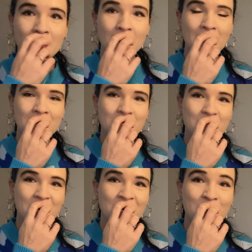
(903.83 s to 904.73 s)
And
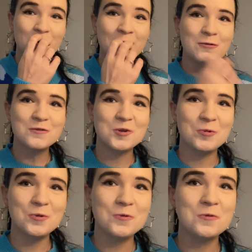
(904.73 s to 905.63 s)
right now I will show
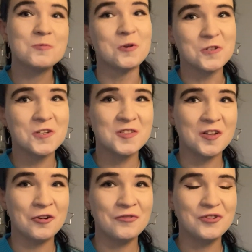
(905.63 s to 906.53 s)
you swatches
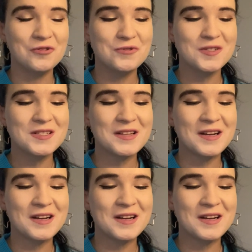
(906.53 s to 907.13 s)
of those